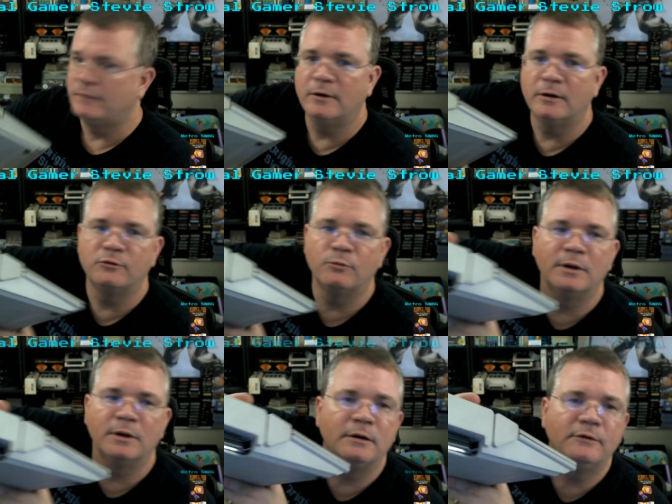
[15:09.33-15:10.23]
There is
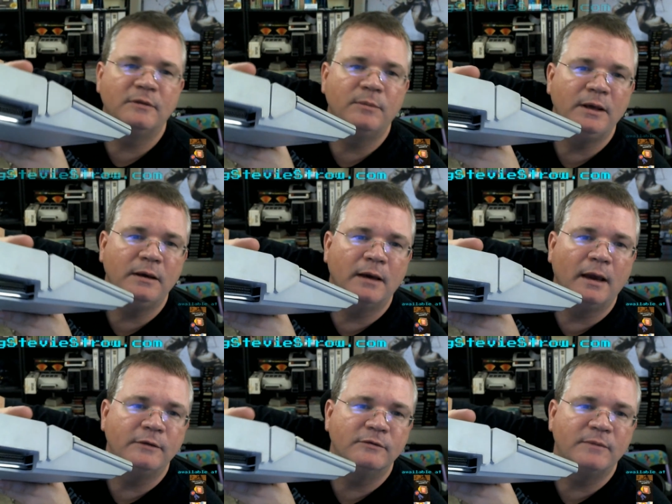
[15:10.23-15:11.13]
what looks to
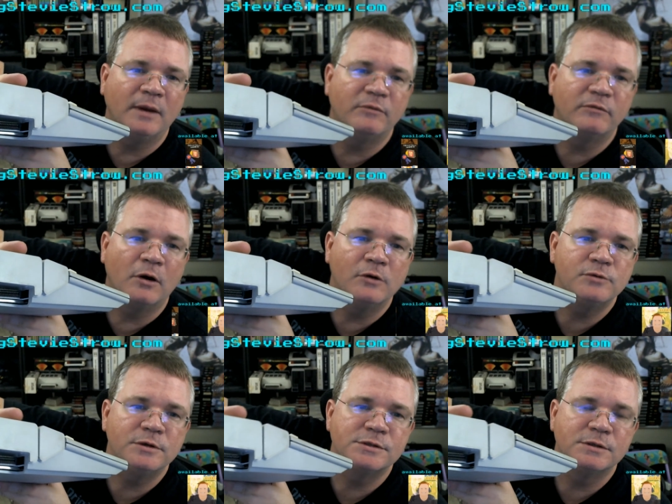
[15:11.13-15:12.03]
be some type of
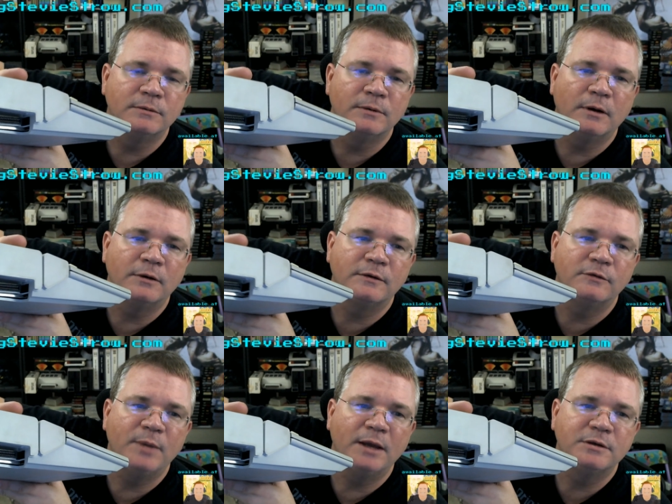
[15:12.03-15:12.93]
cartridge or
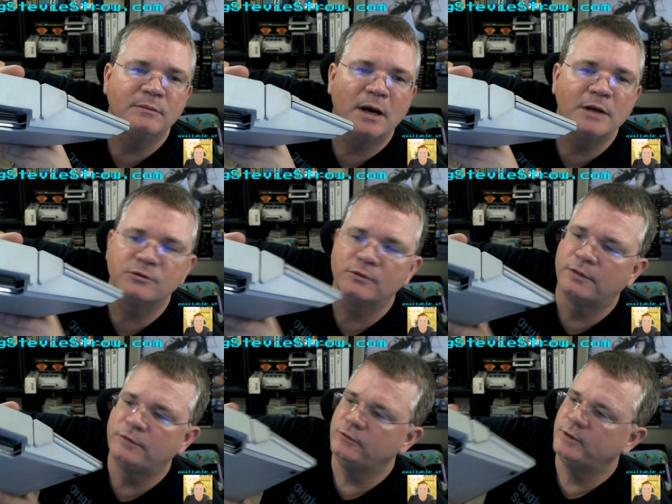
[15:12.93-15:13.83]
expansion module
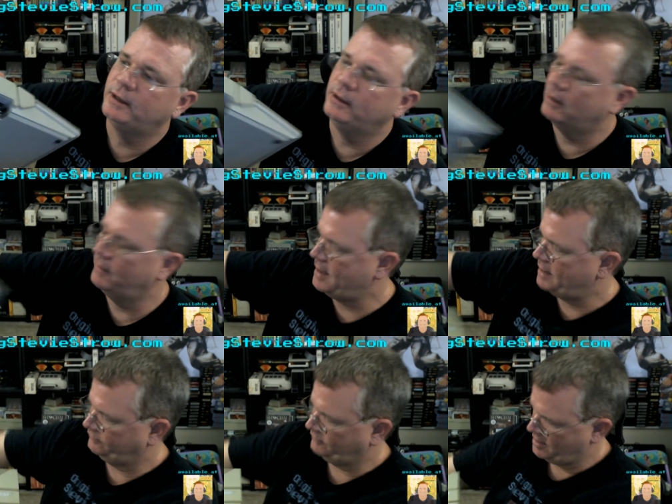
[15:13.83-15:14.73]
doohickey on
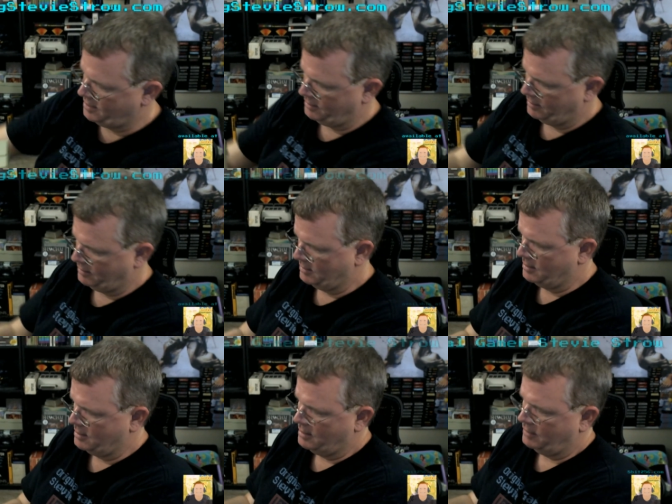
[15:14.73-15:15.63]
that side.
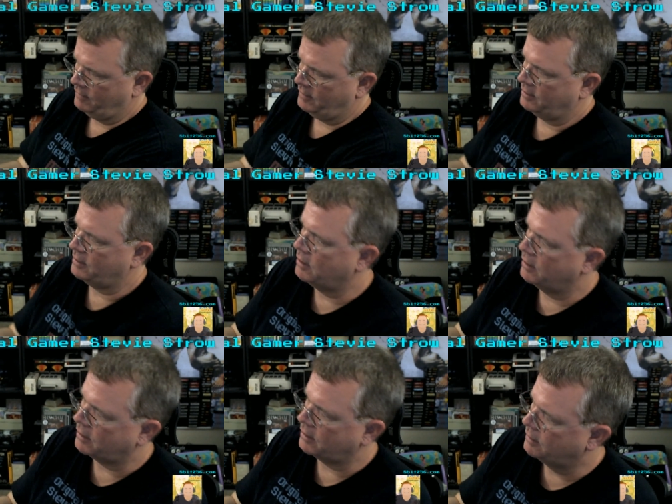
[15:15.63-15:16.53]
There
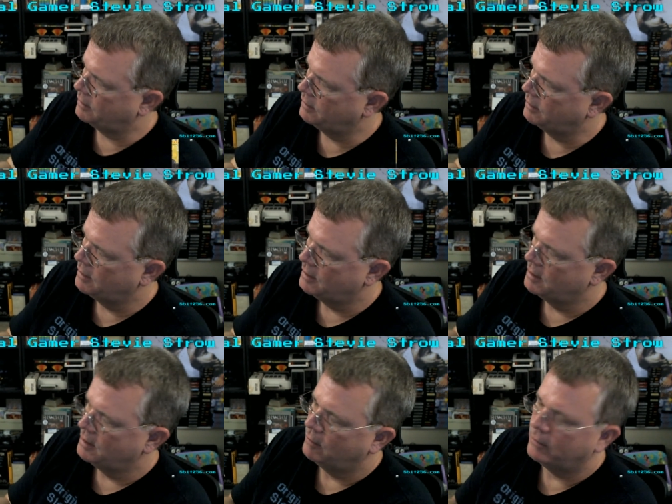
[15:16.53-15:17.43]
are
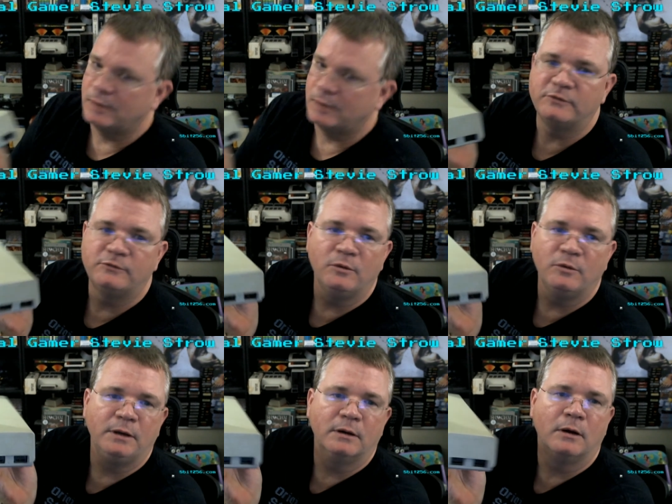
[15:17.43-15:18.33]
what I'm
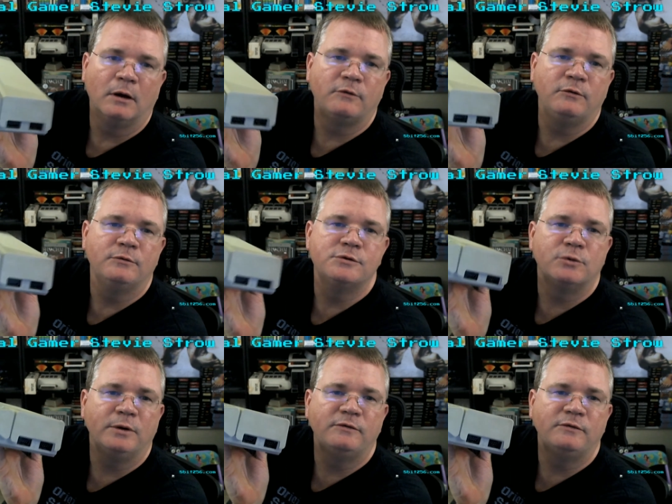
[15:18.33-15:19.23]
assuming are two
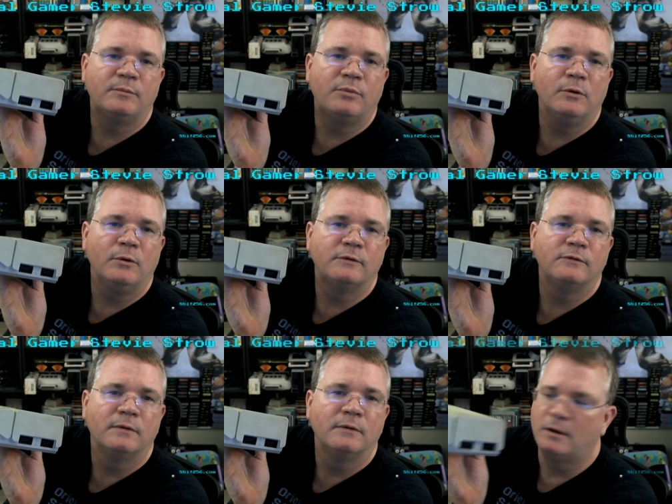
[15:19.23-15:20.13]
joystick
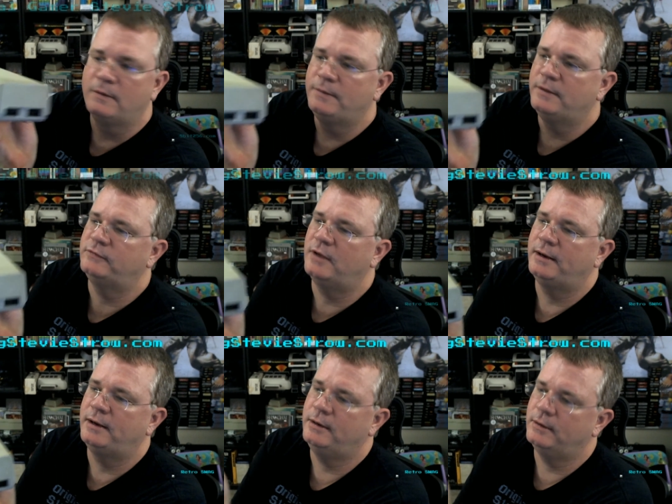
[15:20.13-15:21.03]
ports on this
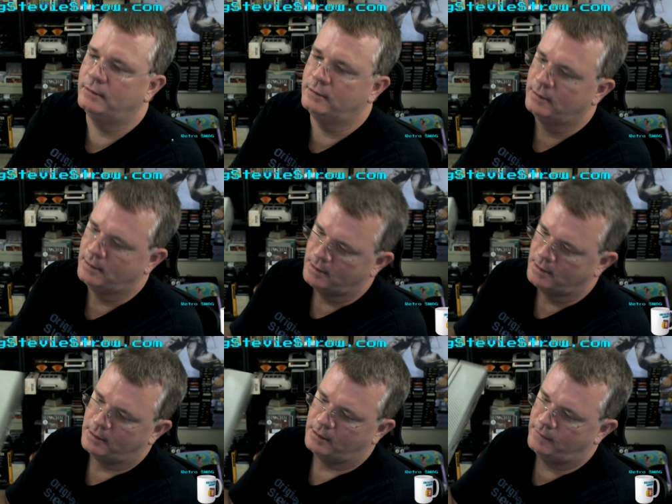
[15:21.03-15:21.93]
side here.
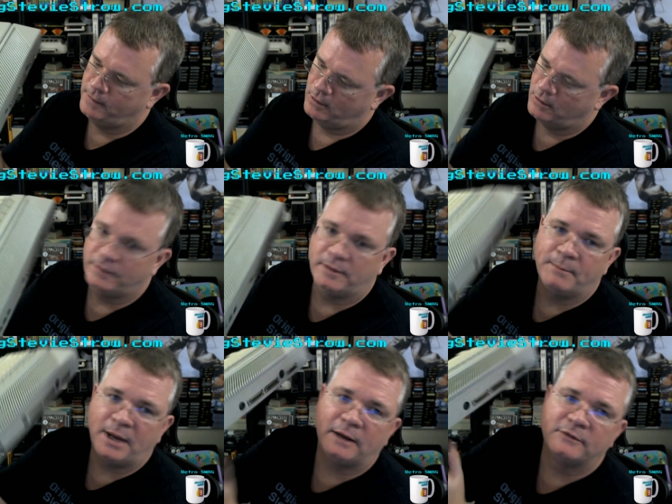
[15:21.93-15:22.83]
And then on the
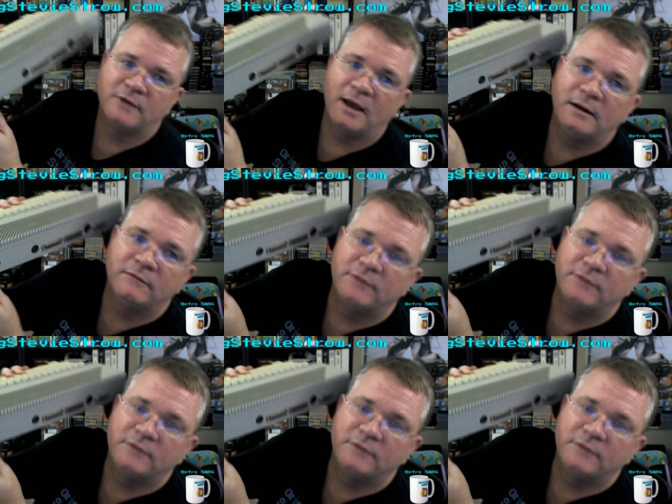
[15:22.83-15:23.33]
back side of